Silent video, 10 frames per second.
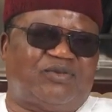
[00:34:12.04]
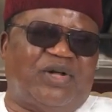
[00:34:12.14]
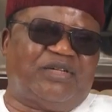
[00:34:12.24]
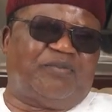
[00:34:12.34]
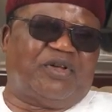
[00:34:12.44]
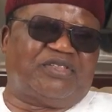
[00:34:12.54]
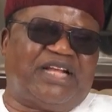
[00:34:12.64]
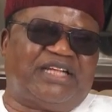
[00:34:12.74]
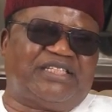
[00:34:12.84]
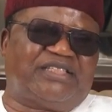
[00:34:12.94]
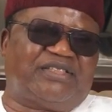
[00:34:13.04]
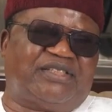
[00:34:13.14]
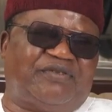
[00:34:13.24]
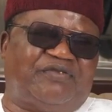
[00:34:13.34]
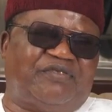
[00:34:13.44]
20 plus 30
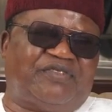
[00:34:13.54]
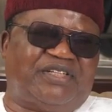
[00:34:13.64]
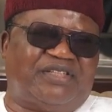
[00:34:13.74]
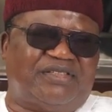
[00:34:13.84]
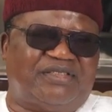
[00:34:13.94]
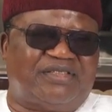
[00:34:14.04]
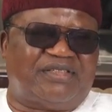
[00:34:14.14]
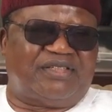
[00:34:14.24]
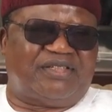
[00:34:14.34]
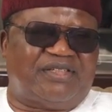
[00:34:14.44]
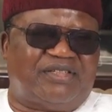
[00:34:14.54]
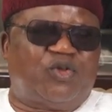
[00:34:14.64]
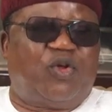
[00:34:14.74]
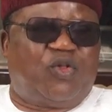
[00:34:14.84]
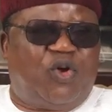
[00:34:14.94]
is 50.
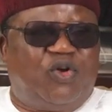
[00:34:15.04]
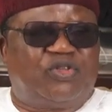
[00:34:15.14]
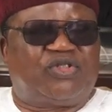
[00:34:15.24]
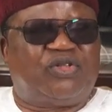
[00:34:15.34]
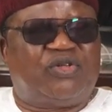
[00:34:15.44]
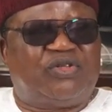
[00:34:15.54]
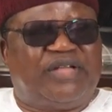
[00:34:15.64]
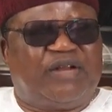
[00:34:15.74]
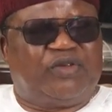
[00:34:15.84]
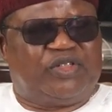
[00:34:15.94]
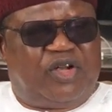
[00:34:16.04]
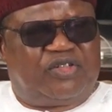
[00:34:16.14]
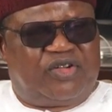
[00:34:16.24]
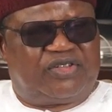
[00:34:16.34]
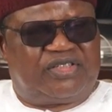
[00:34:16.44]
So those that will
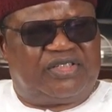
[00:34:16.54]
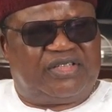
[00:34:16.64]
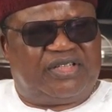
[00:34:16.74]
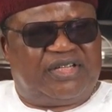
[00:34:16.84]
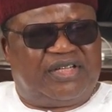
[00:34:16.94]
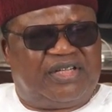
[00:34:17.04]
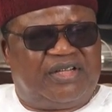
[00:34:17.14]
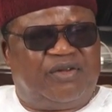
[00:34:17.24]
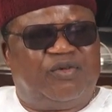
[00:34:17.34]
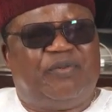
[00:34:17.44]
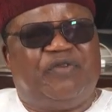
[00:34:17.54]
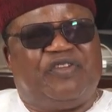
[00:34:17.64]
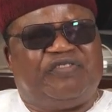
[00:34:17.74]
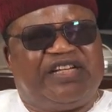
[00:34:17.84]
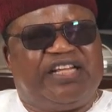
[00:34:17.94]
judge us will be
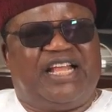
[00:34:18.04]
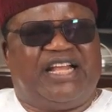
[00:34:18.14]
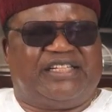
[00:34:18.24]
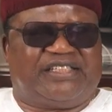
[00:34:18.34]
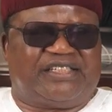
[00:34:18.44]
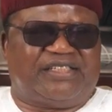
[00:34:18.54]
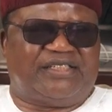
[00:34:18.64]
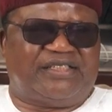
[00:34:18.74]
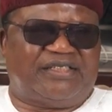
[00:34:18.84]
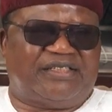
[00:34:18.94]
50 years